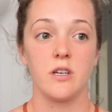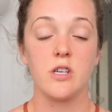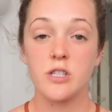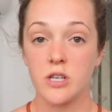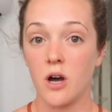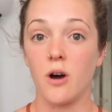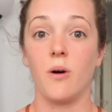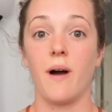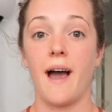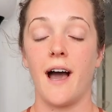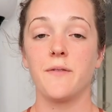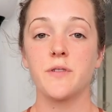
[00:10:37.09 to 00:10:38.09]

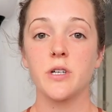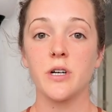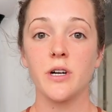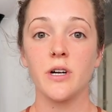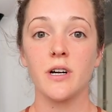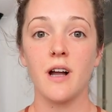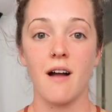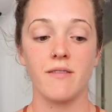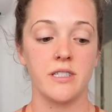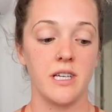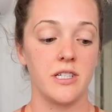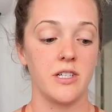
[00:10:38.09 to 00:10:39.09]
So after
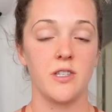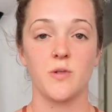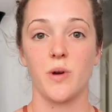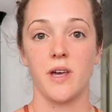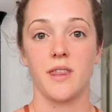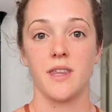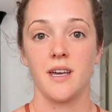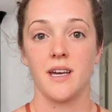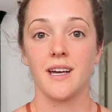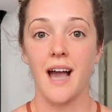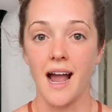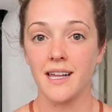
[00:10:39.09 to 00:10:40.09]
conversations with
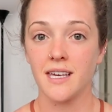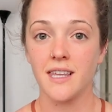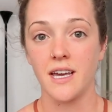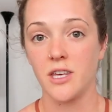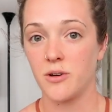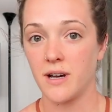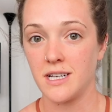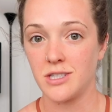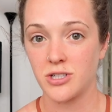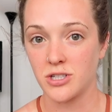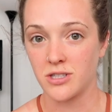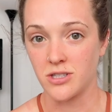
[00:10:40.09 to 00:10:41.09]
Kylie that you
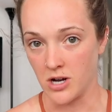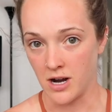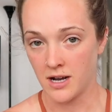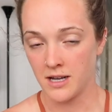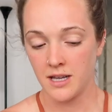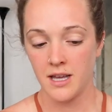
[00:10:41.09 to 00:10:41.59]
guys just saw,